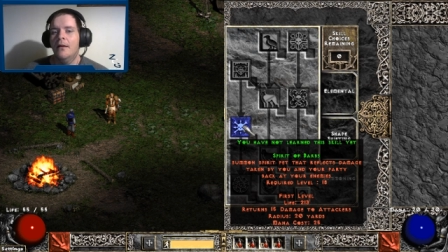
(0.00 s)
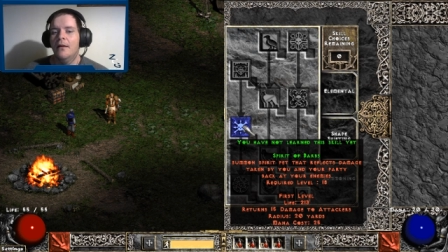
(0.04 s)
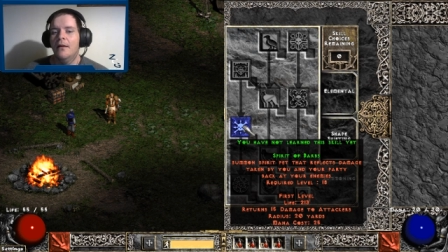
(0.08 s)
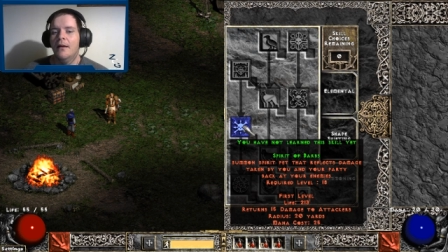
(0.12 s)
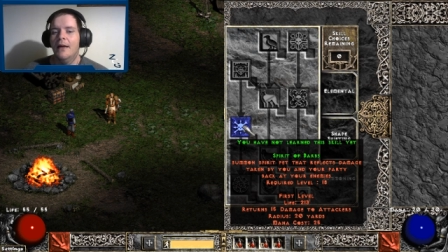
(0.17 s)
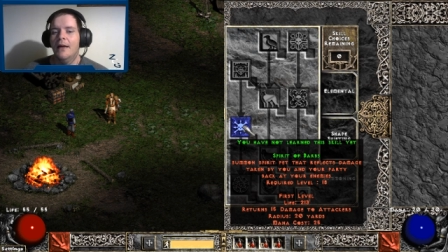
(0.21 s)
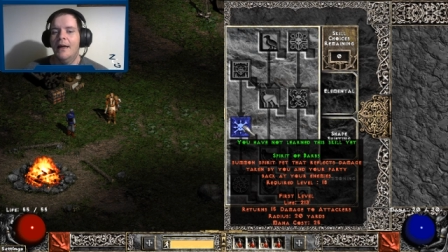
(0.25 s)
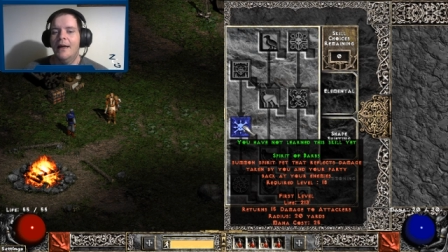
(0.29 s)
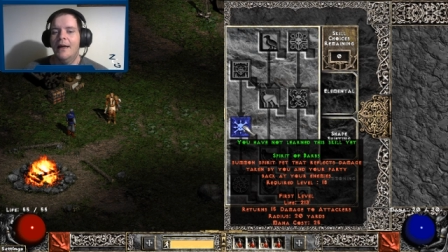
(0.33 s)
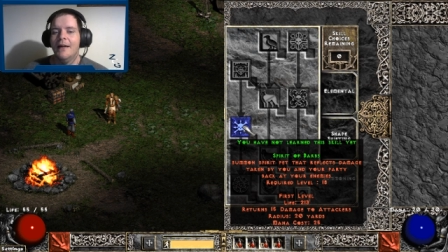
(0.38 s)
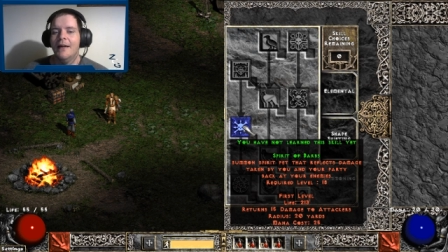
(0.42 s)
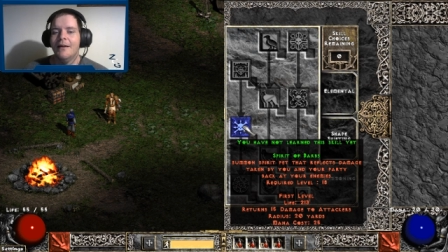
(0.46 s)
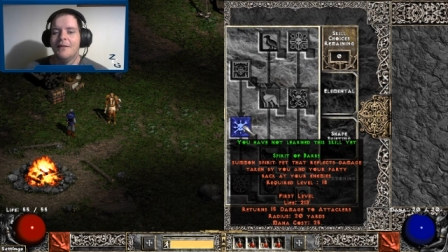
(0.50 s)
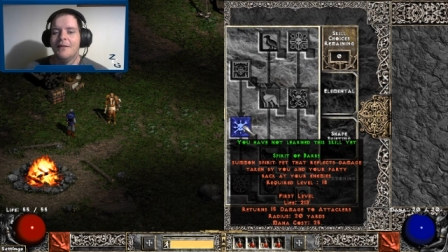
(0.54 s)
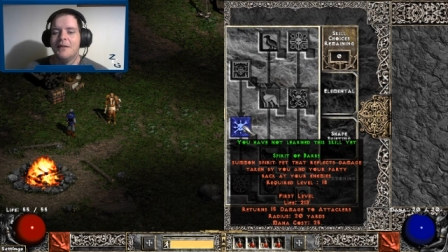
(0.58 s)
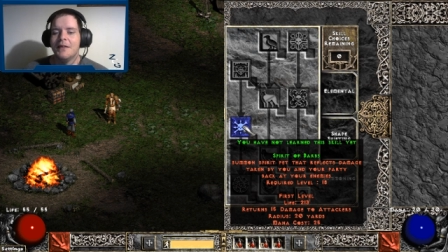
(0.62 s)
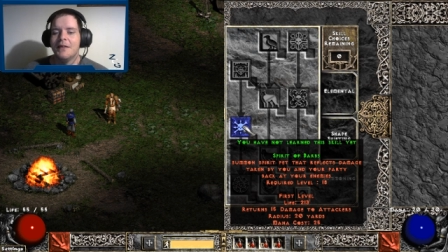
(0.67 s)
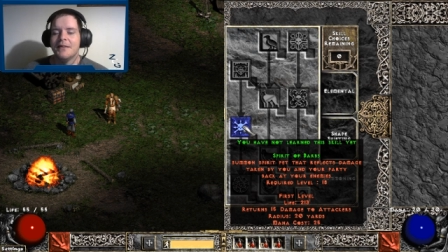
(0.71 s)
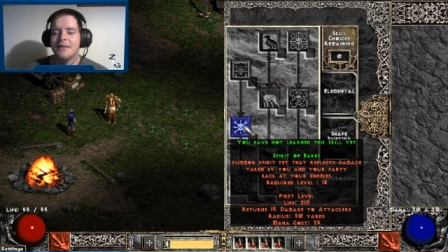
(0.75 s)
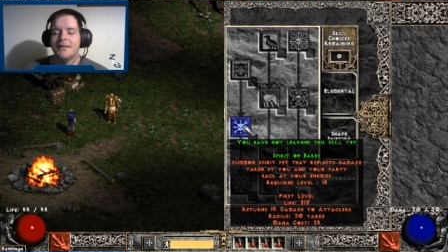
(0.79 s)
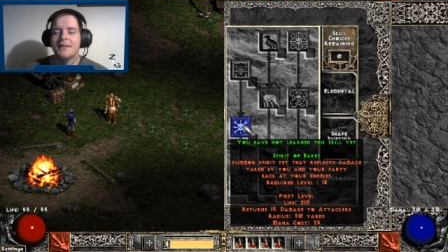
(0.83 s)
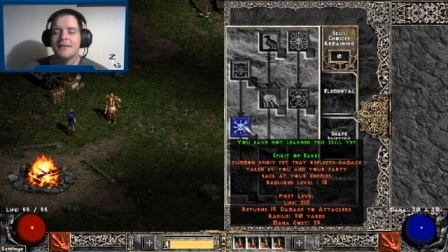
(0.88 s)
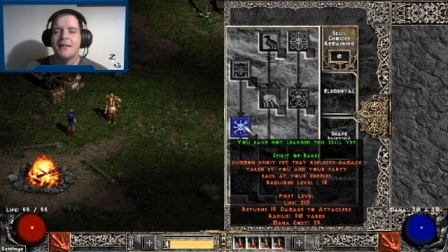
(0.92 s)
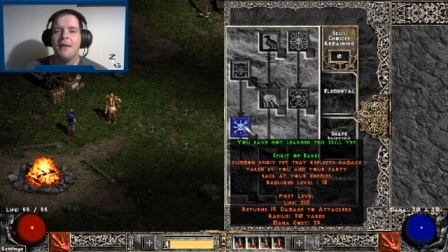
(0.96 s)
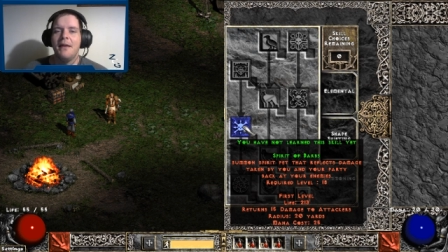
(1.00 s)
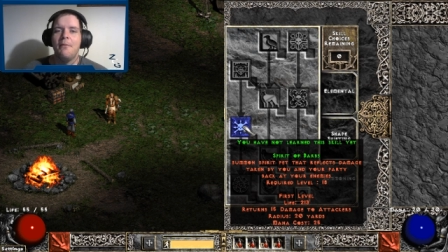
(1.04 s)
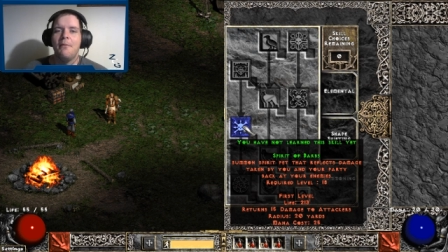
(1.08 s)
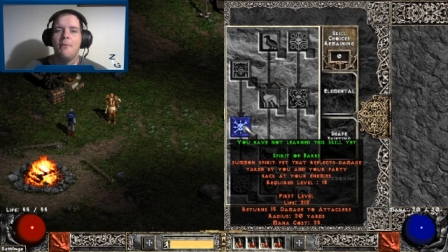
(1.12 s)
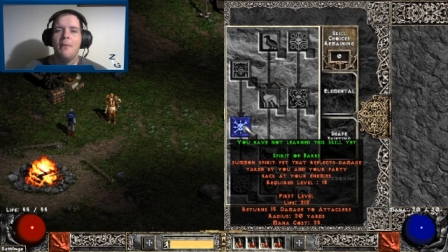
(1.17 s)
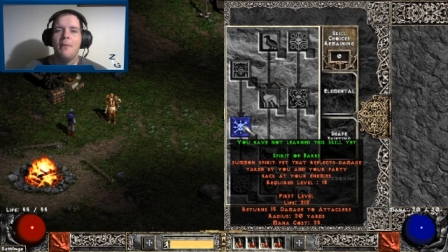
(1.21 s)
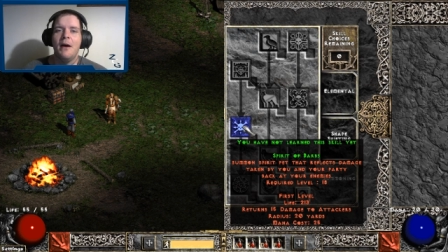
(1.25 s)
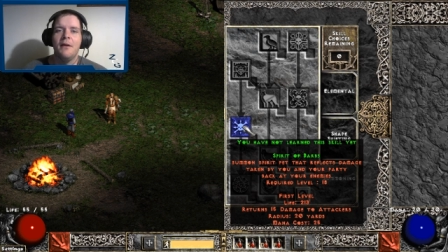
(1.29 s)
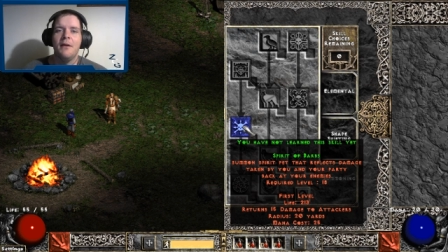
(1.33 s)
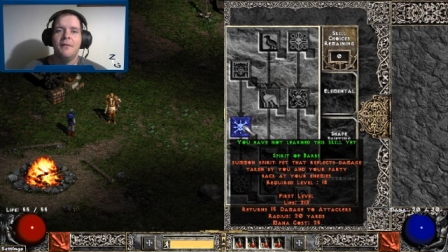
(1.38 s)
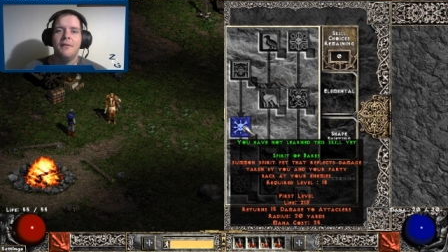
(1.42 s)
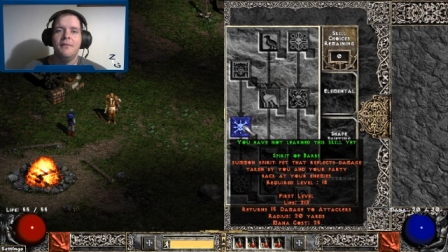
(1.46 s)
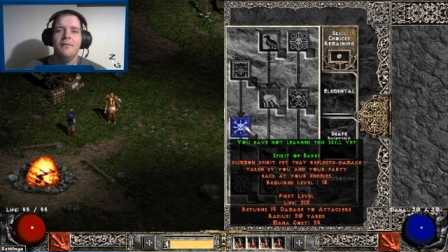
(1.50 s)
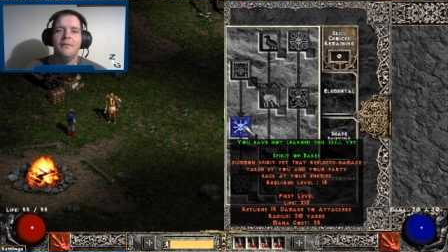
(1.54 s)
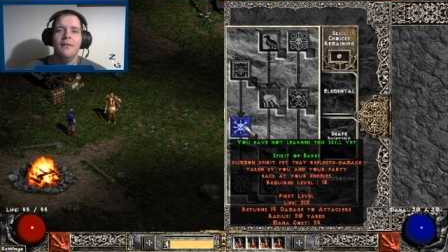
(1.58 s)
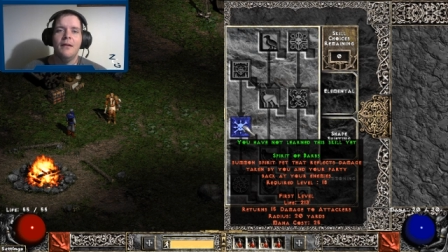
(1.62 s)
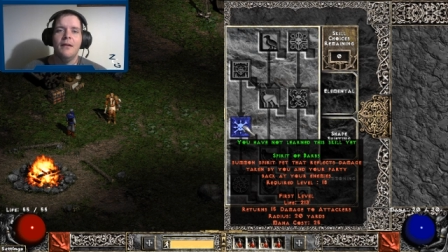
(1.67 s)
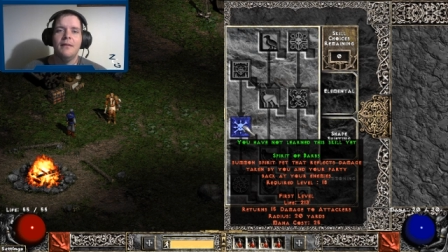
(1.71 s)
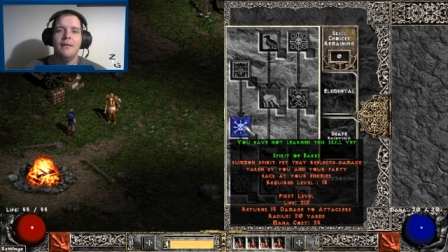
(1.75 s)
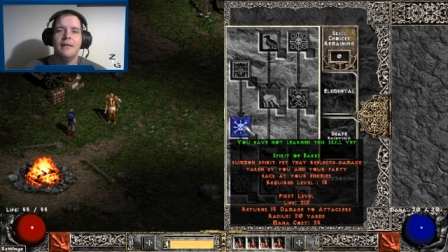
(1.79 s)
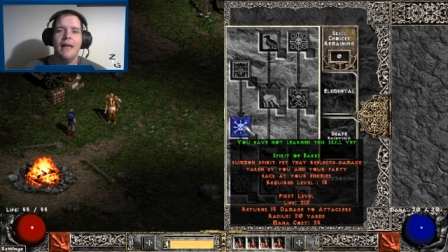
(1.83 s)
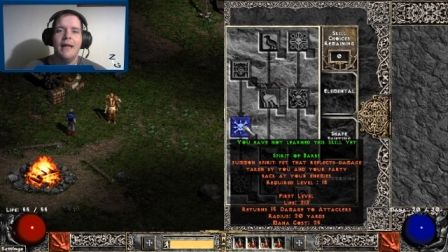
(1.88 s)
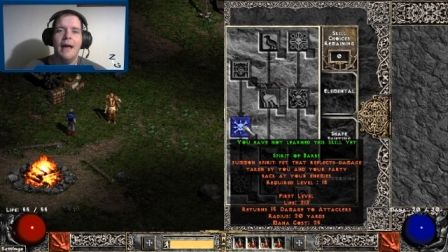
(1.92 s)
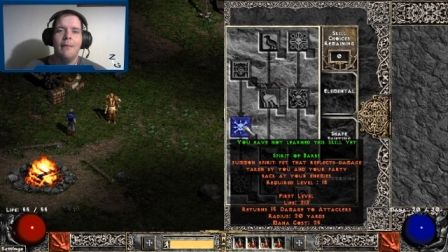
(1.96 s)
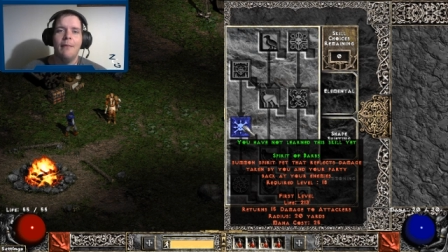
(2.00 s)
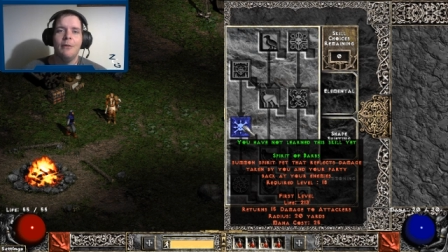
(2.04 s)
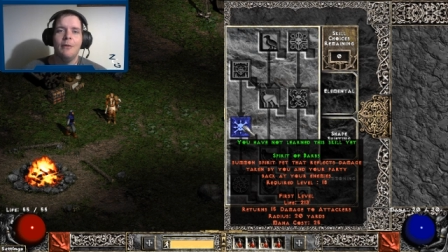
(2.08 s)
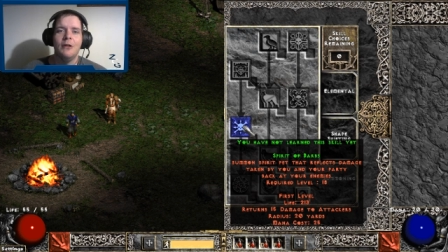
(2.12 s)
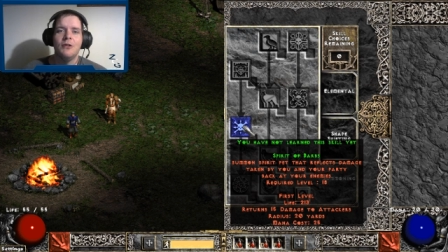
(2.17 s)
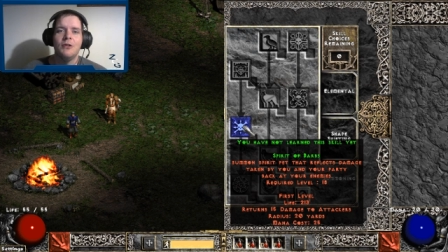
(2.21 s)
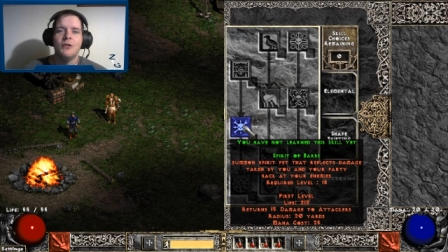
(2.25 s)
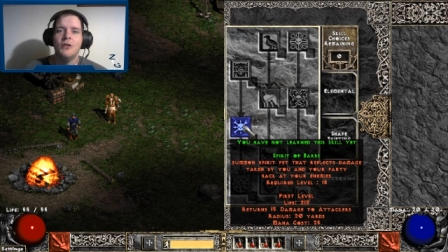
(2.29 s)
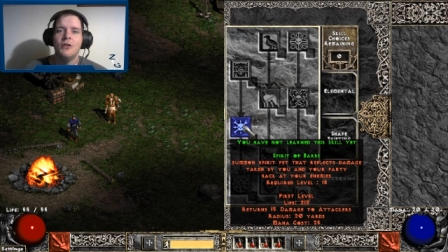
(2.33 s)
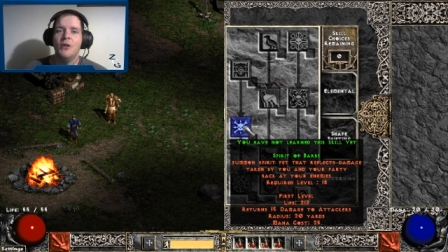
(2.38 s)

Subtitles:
and it does the same amount of damage